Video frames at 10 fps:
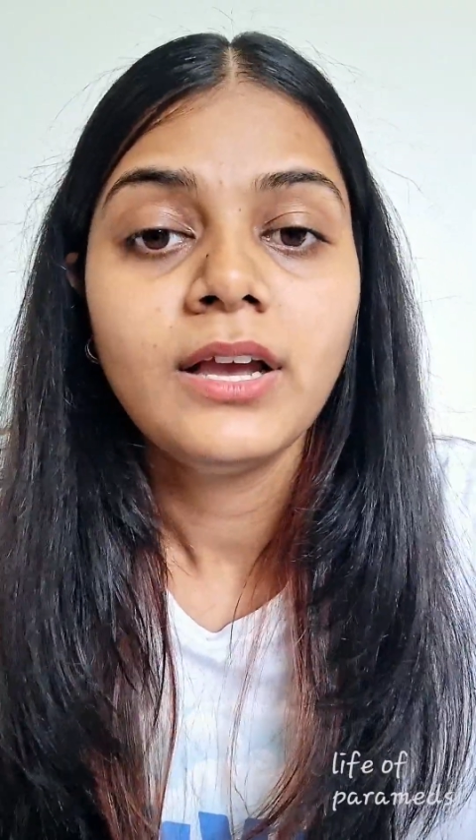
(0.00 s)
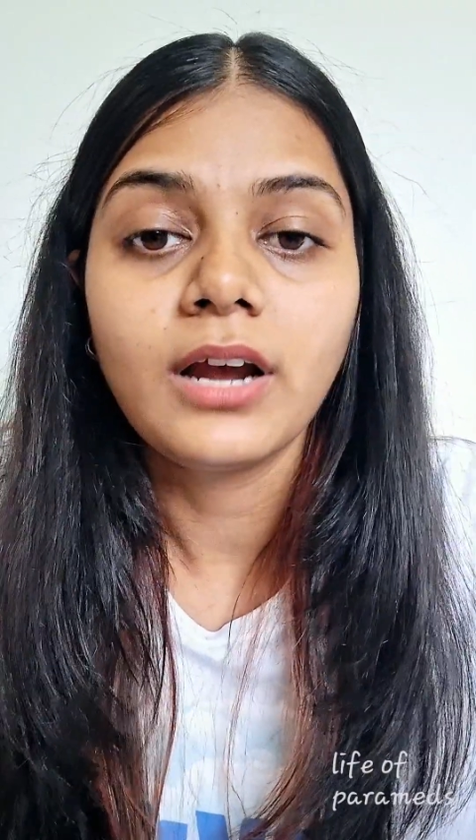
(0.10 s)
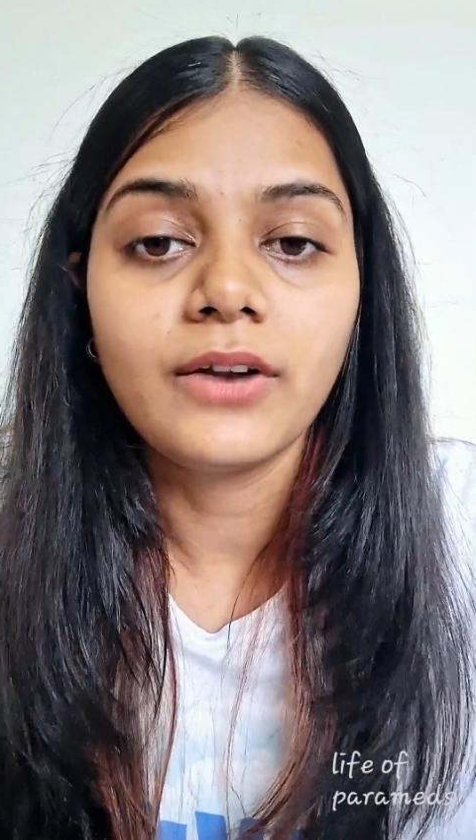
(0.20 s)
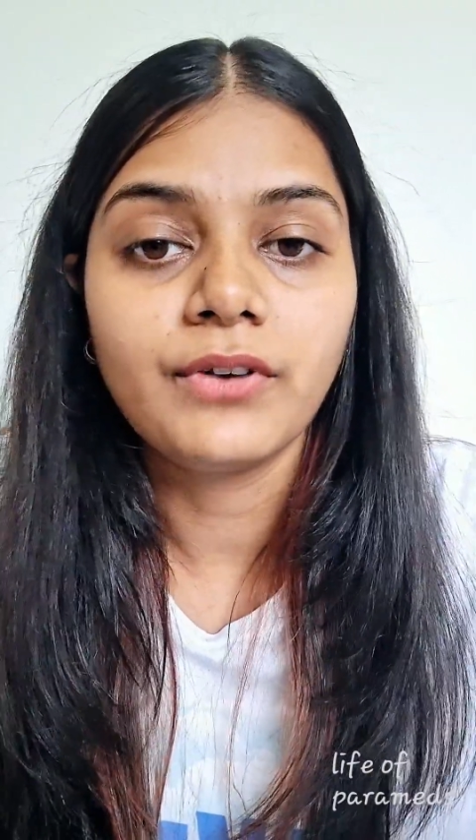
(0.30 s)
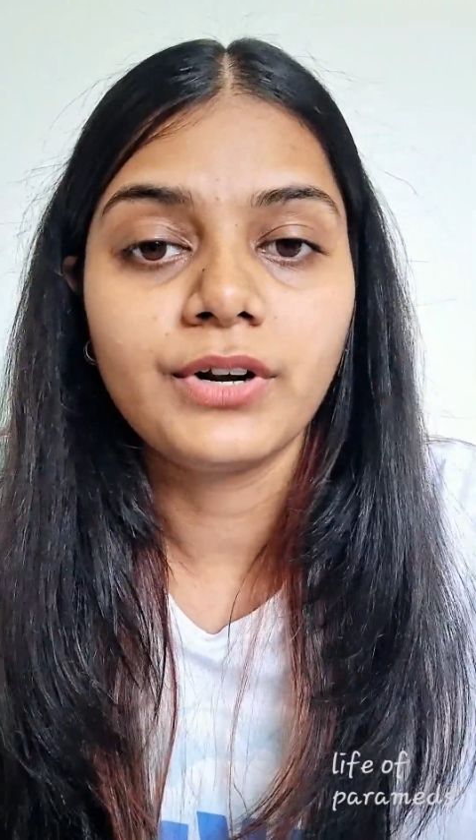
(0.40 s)

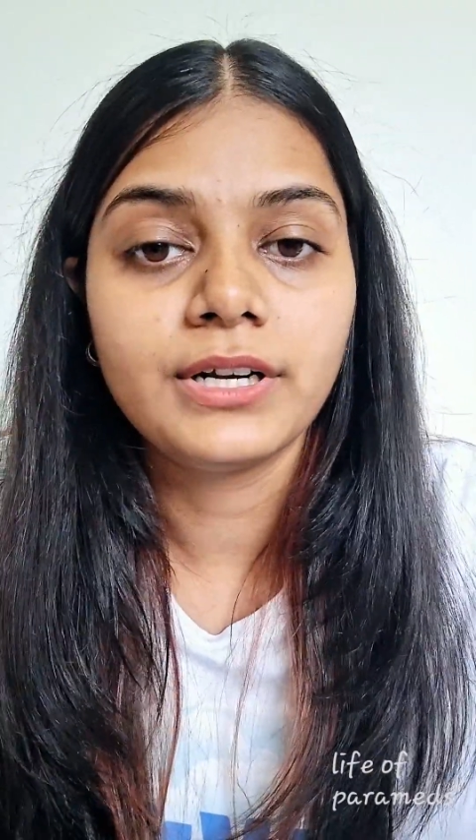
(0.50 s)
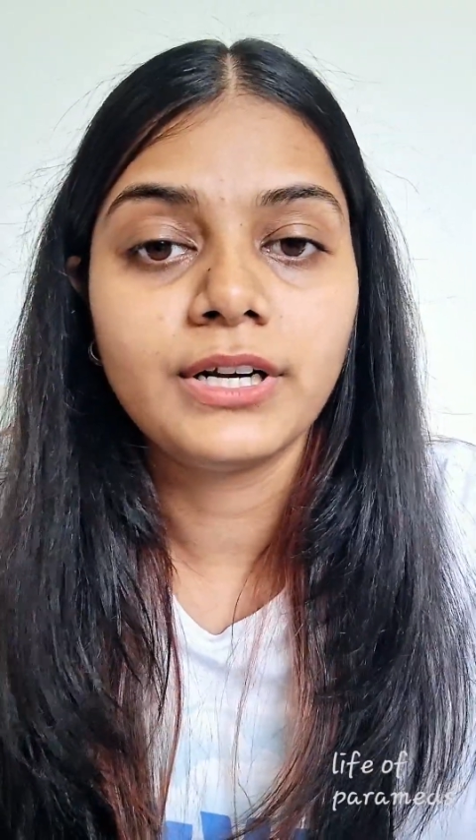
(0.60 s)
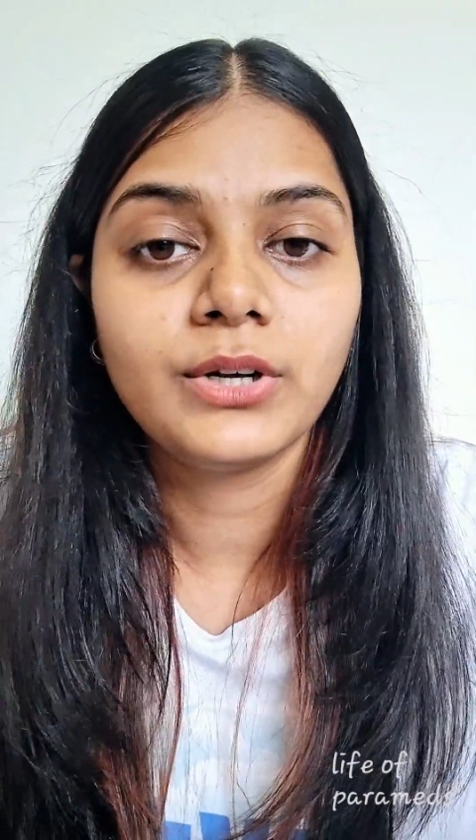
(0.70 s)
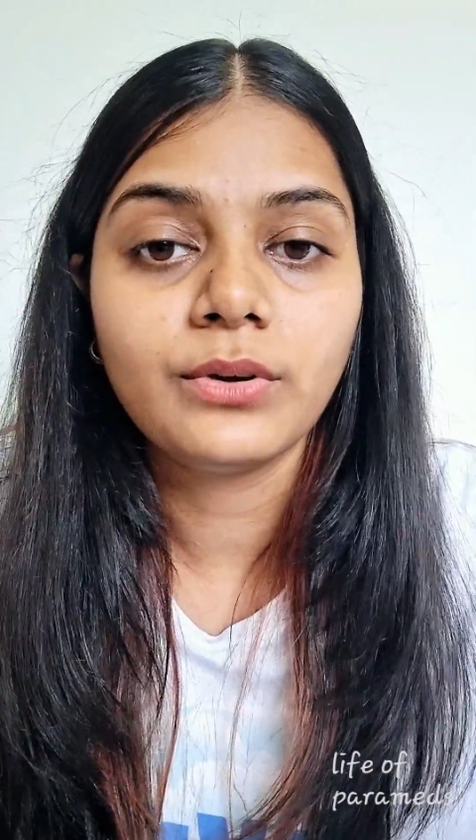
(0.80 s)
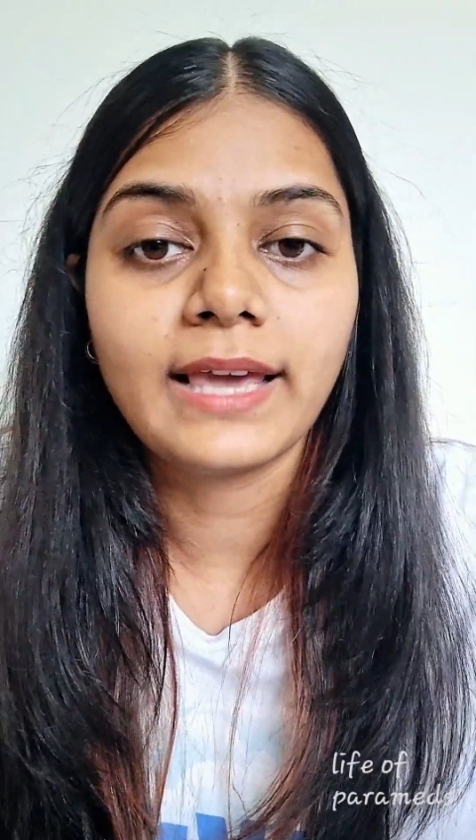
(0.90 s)
converted
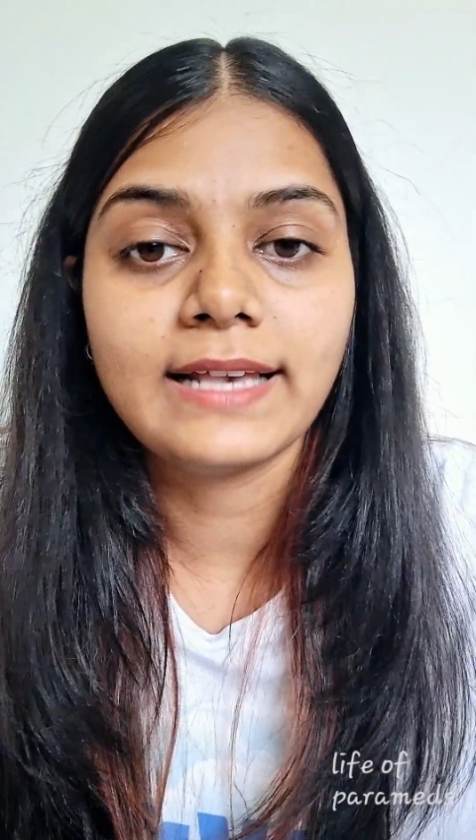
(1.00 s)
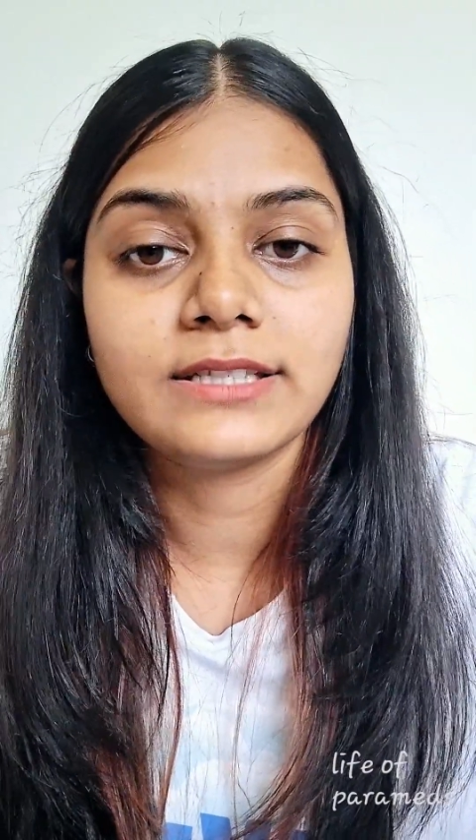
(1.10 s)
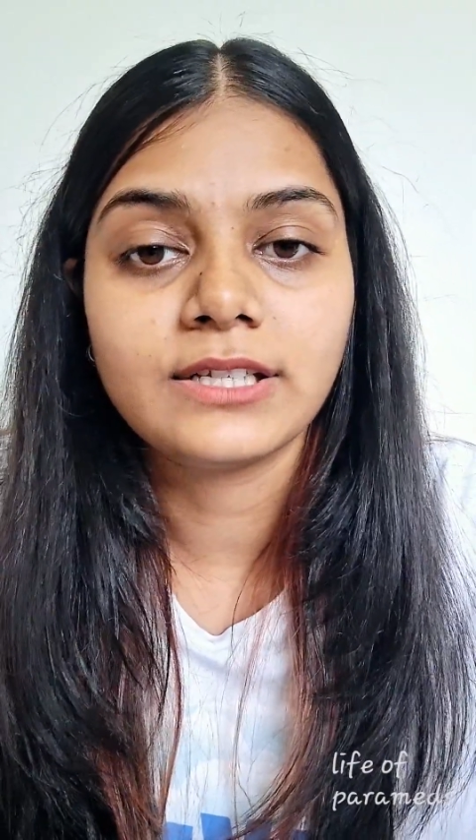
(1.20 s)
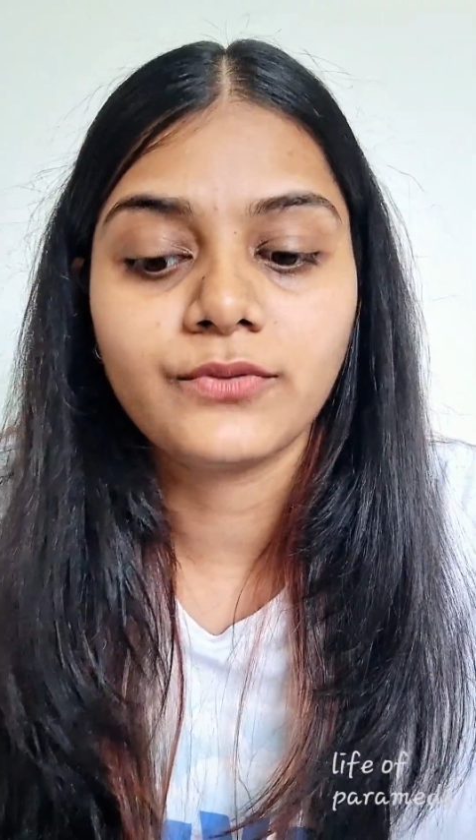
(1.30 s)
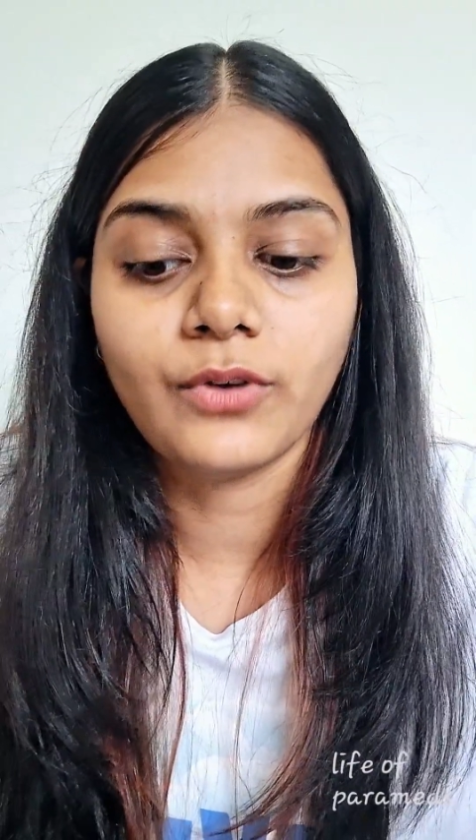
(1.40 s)
into
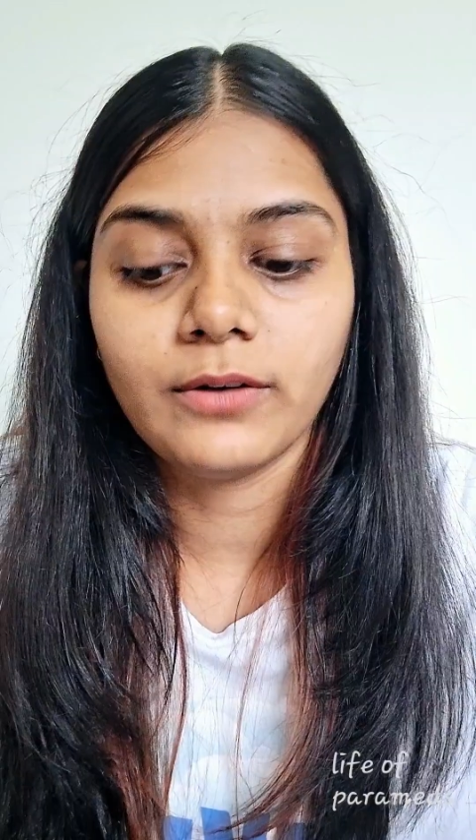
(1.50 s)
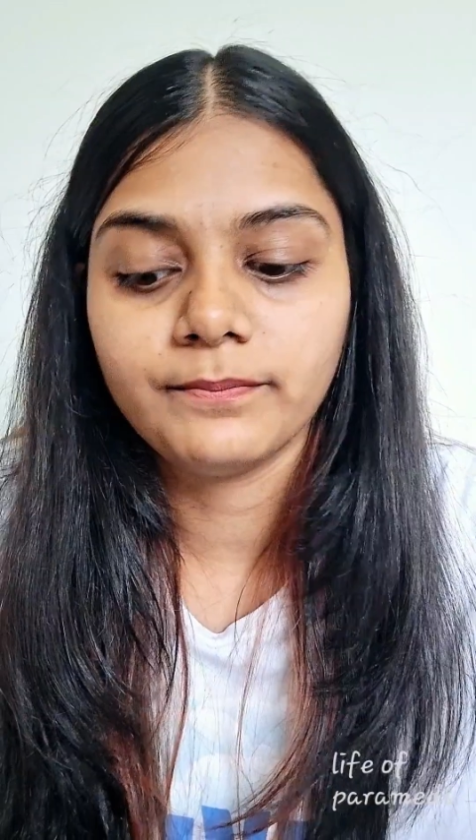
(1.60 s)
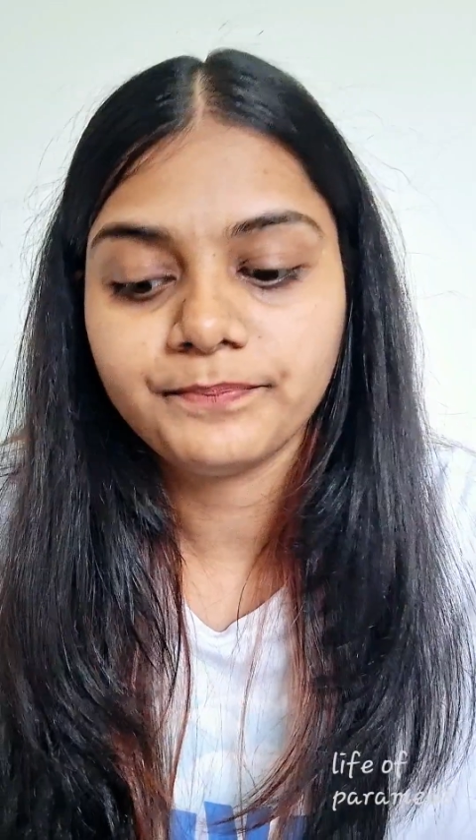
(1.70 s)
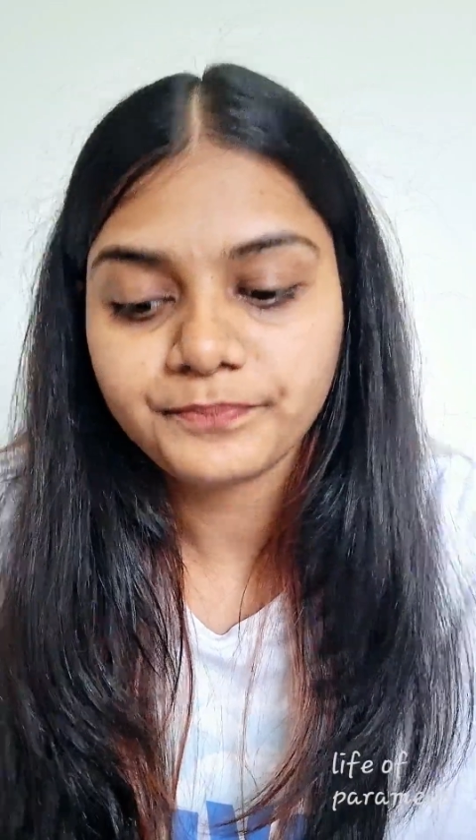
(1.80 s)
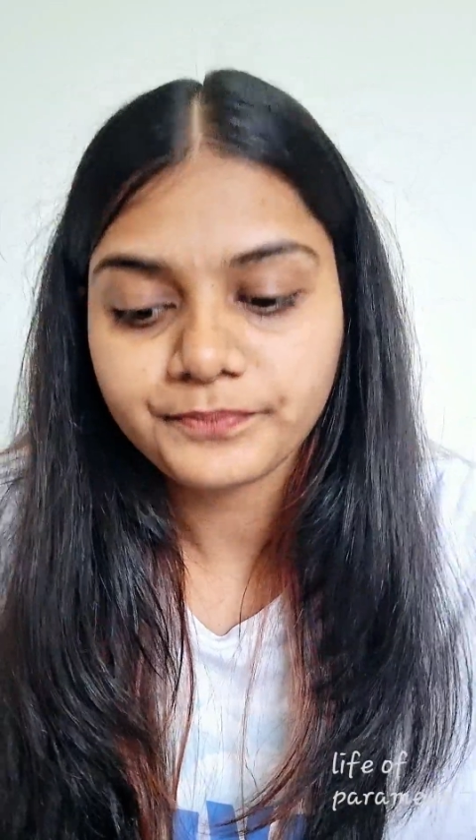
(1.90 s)
gaseous form.